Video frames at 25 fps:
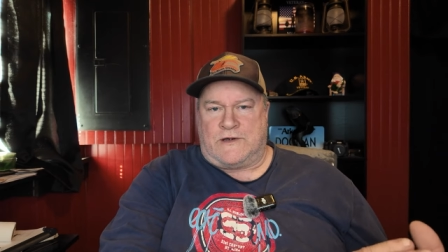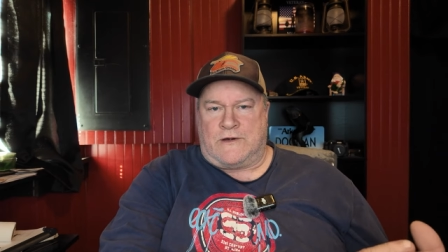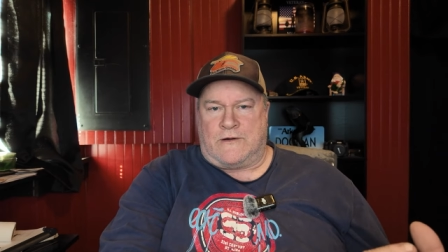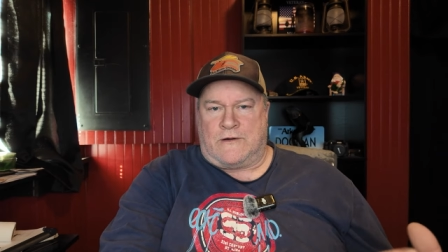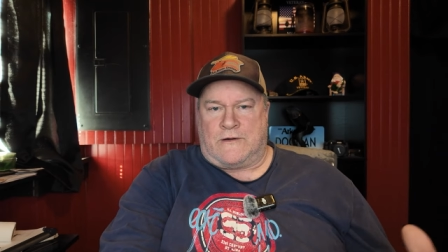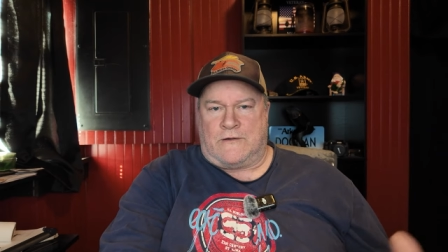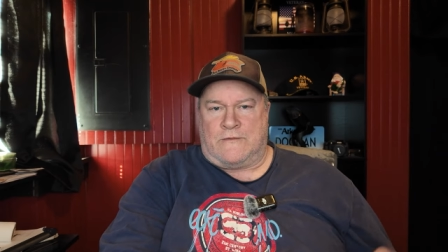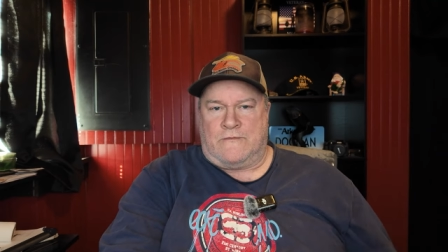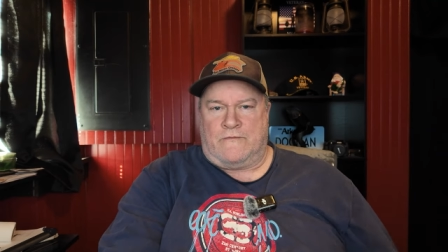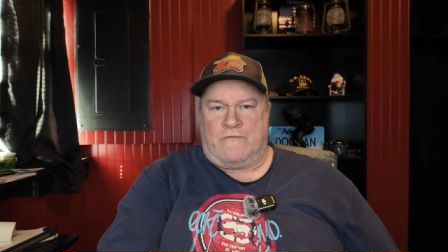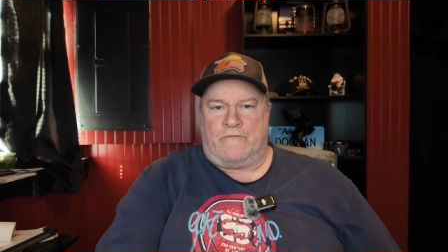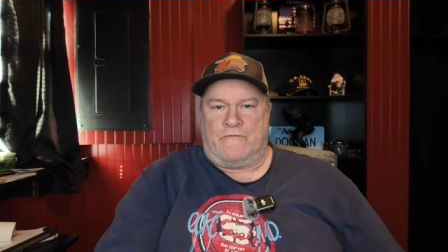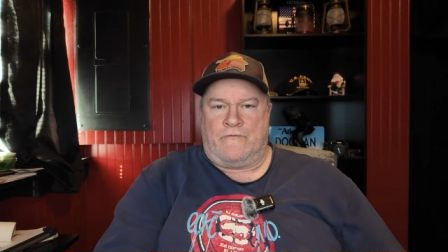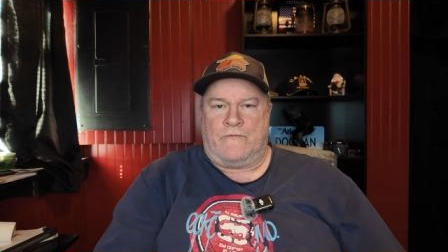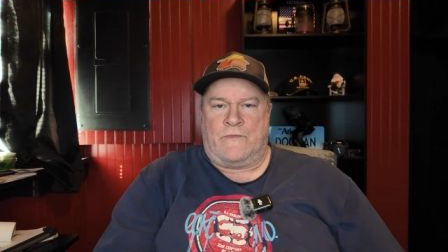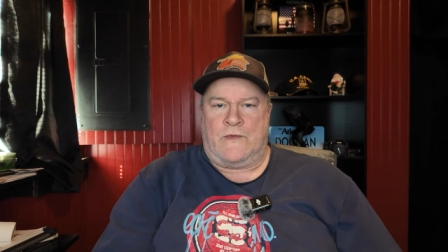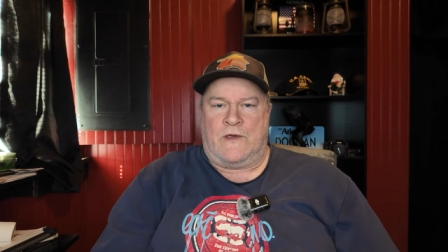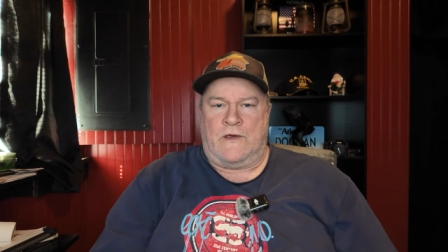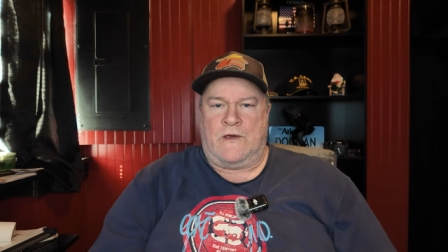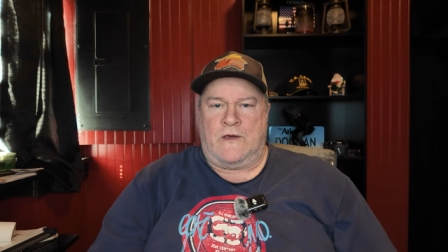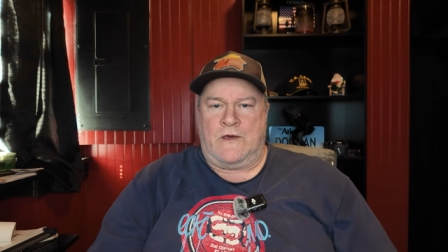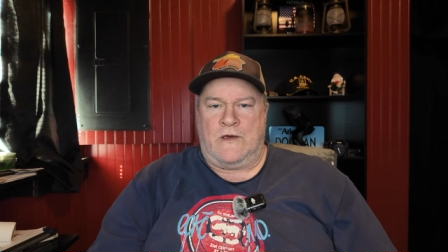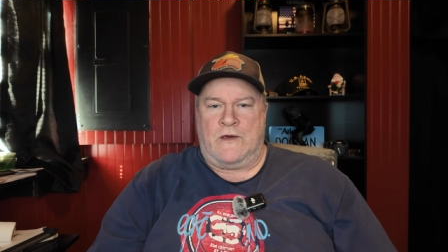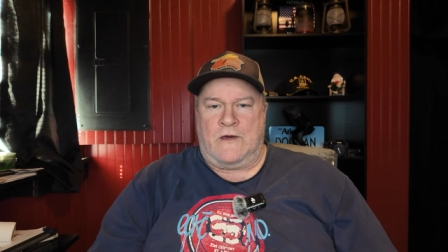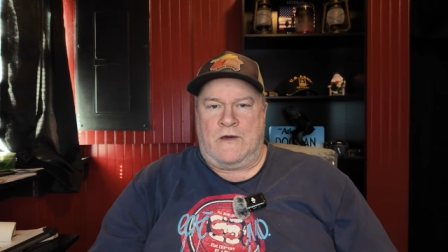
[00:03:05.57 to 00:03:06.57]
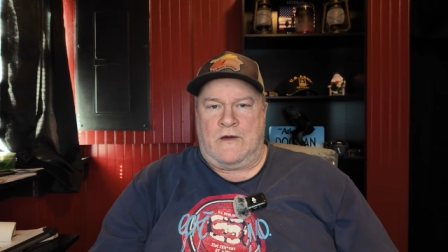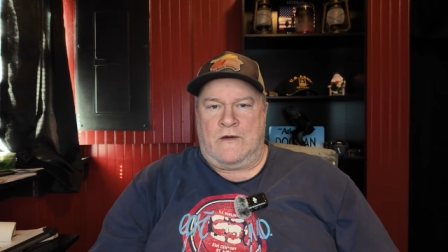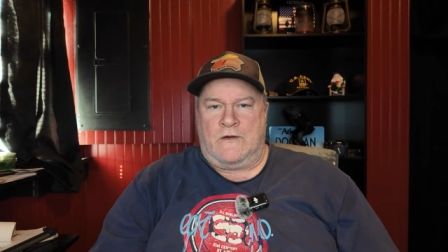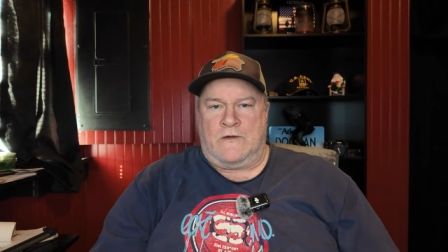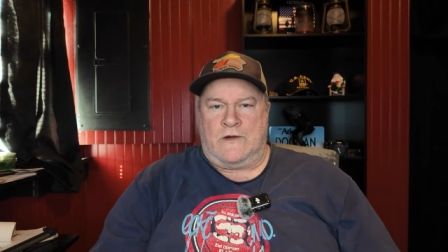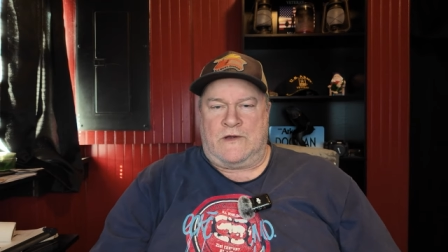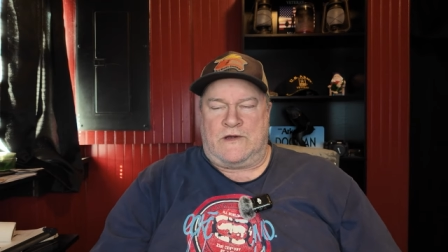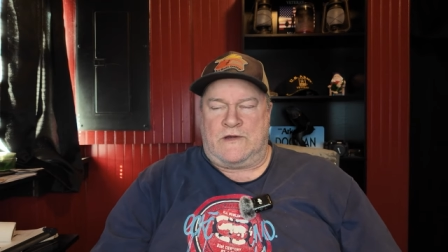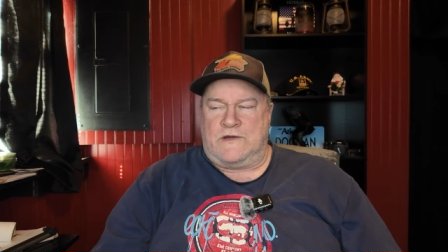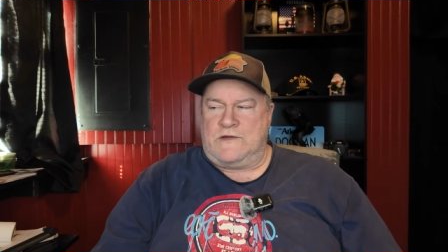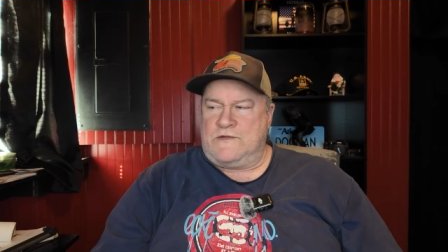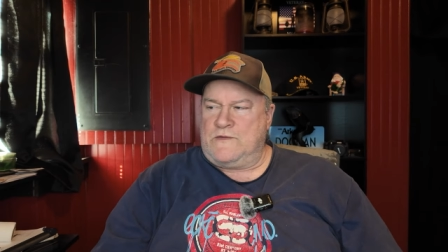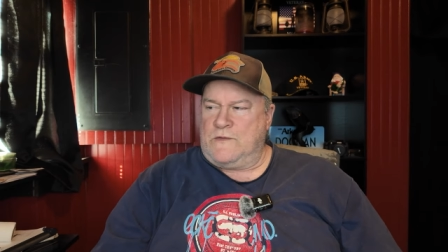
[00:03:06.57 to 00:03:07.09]
year,
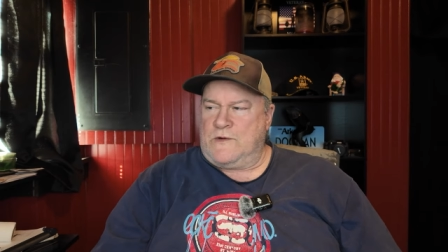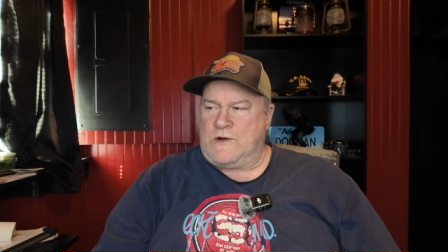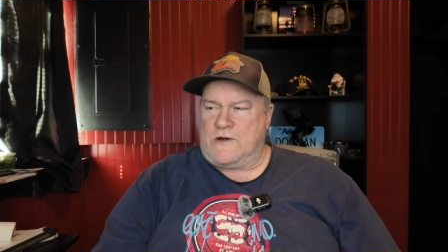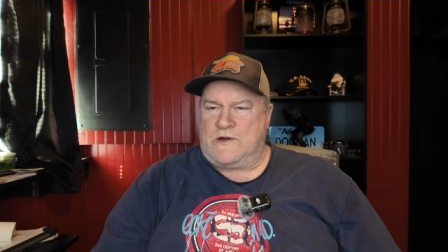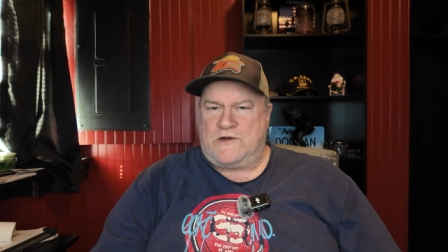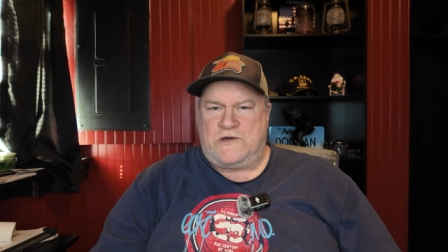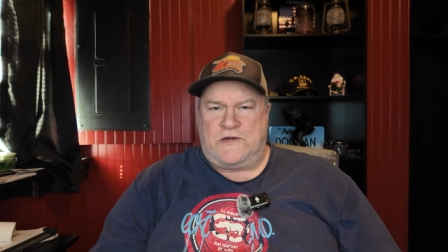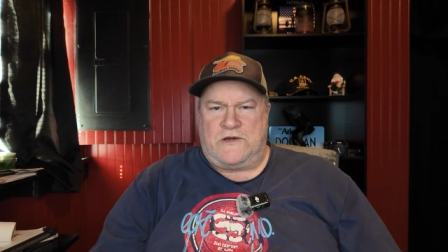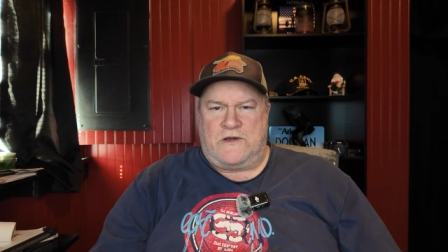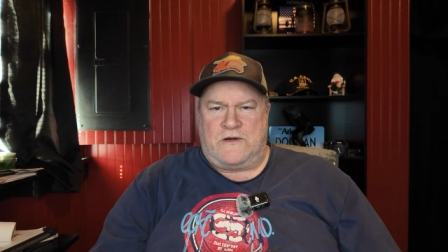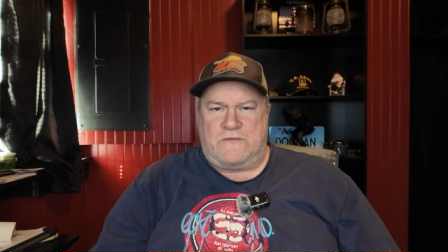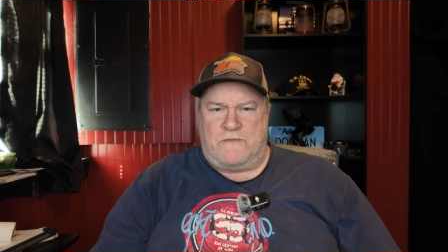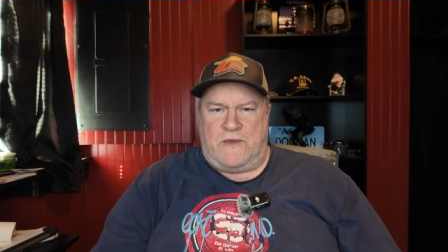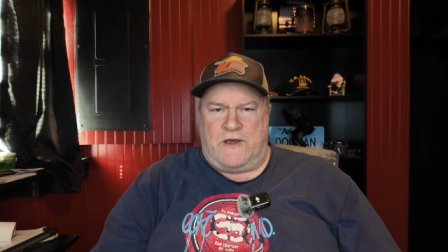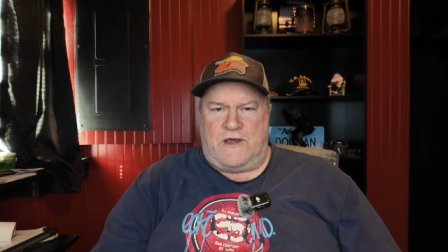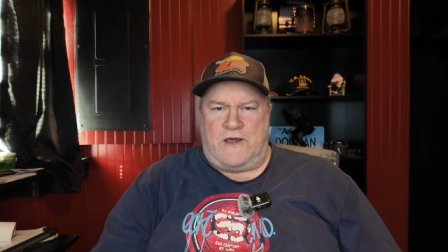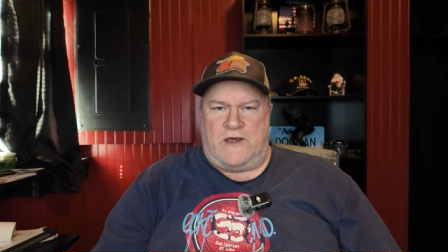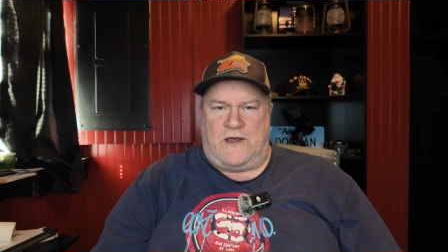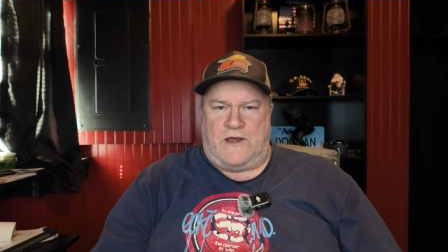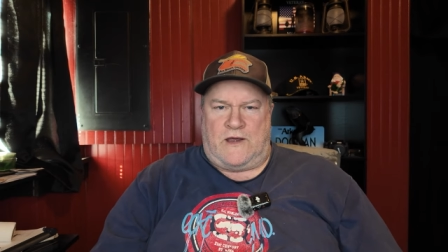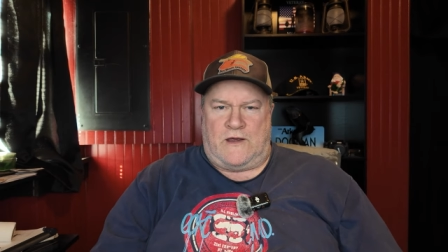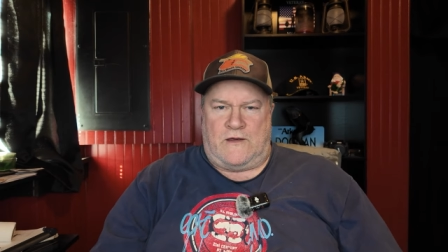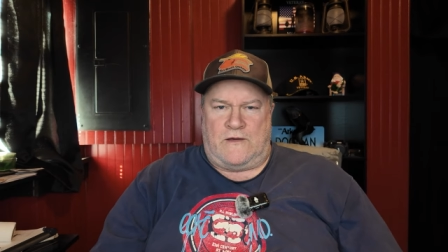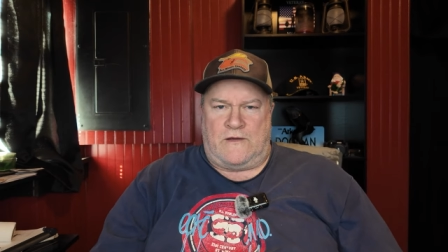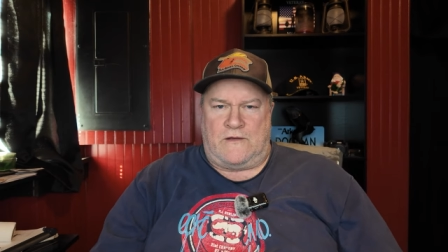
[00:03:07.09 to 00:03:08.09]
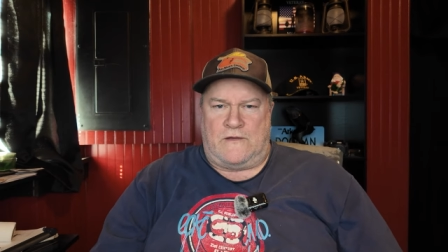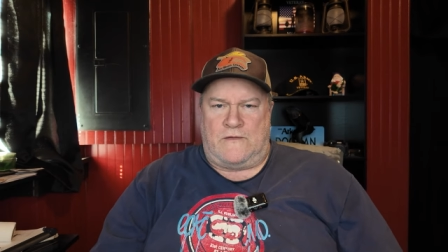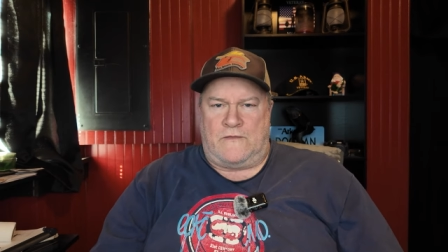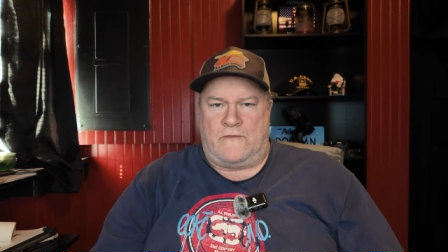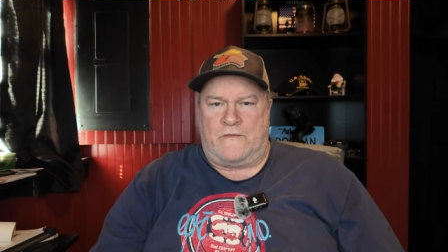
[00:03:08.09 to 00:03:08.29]
which is where it should be.